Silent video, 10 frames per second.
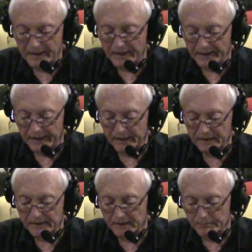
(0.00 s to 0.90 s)

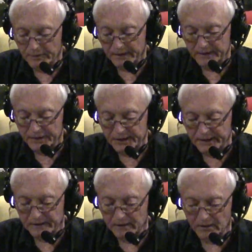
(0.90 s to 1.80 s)
and Prairie du
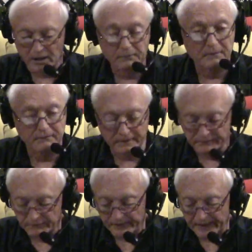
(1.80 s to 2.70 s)
Chien, along with
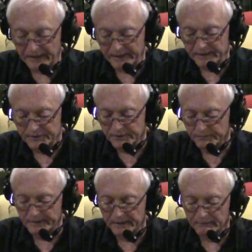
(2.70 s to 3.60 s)
River Valley. Should
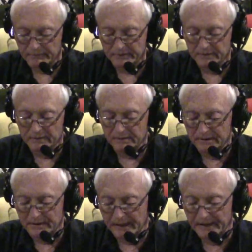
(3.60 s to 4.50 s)
be a real
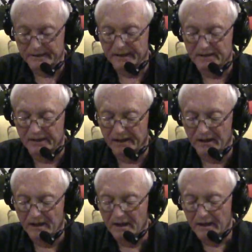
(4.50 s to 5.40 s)
good contest there.
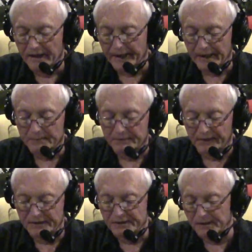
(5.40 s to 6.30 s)
Adams
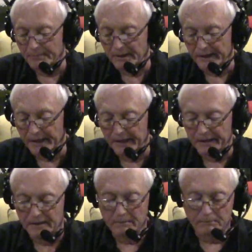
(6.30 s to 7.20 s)
Friendship,
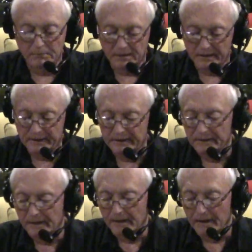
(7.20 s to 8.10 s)
Arcadia, Berlin,
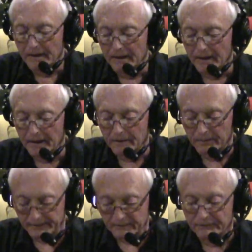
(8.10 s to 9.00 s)

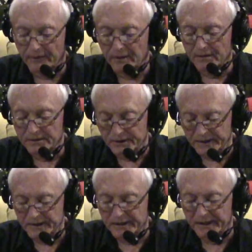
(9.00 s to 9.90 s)
Black River Falls,
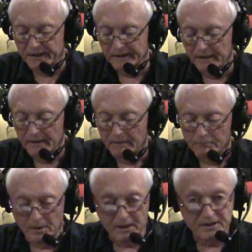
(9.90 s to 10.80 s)
GET,
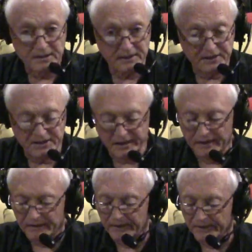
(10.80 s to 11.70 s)
Mauston,
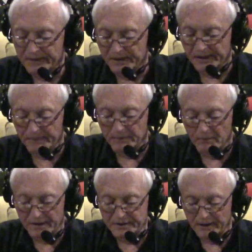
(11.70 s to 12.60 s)
Necedah. There's a team to
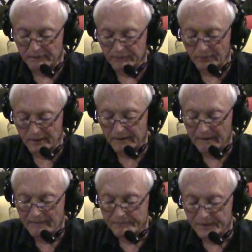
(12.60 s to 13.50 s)
watch out for.
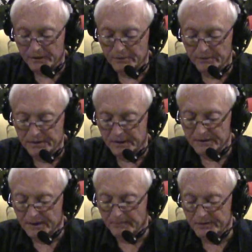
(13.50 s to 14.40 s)
Nakusa,
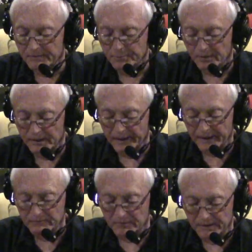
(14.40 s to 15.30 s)
Assumption, Port
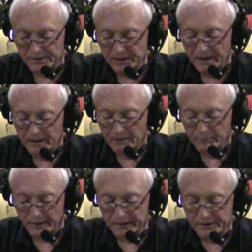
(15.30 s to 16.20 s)
Edwards,
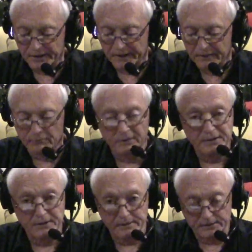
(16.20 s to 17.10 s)
Prairie du Chien,
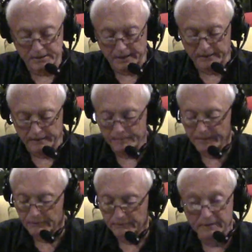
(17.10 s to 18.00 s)
Richland Center,
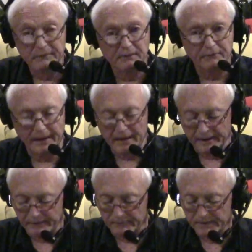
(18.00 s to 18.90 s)
River
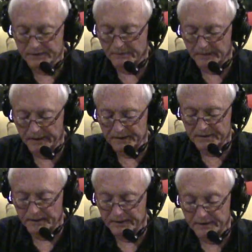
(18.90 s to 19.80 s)
Valley with some nice
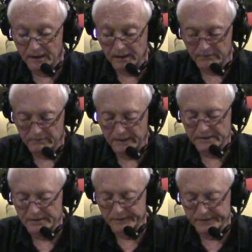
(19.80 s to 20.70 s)
young
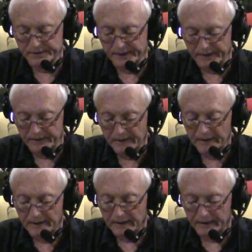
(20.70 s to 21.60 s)
wrestlers there.
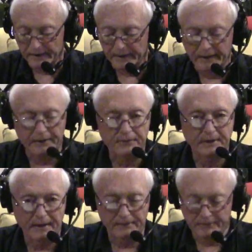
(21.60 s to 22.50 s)
And they do
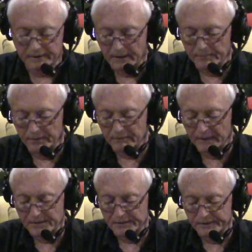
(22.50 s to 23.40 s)
have a couple of
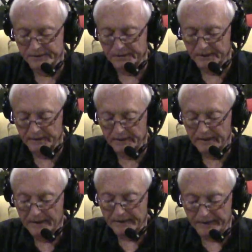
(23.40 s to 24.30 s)
wrestlers
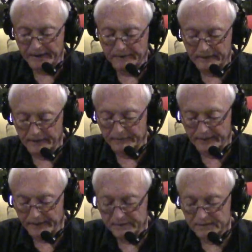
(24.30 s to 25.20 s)
that have
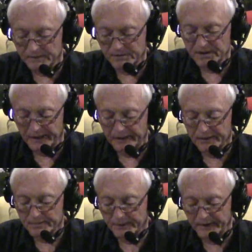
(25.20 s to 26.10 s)
had some state
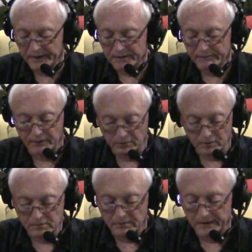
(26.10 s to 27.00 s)
experience.
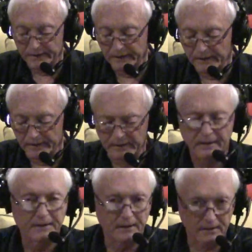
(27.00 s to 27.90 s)
Viroqua in there, they're a
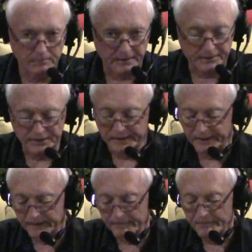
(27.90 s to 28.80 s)
young bunch
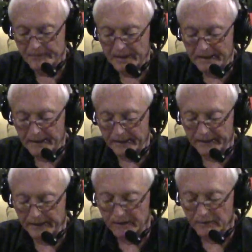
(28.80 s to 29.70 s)
again. And
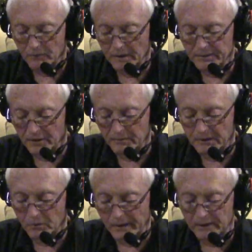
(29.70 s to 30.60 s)
then Wautoma
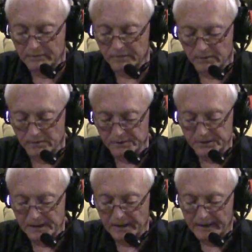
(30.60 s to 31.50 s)
Wild Rose
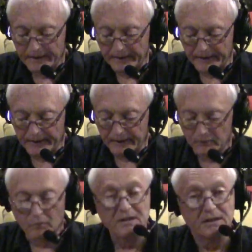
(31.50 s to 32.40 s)
and
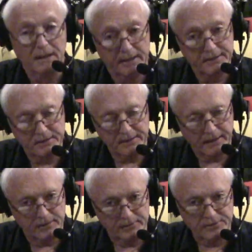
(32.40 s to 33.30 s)
Wisconsin
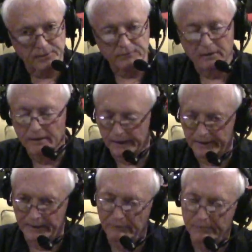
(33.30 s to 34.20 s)
Dells, who
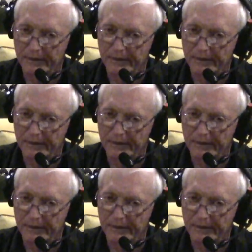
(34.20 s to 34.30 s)
again will be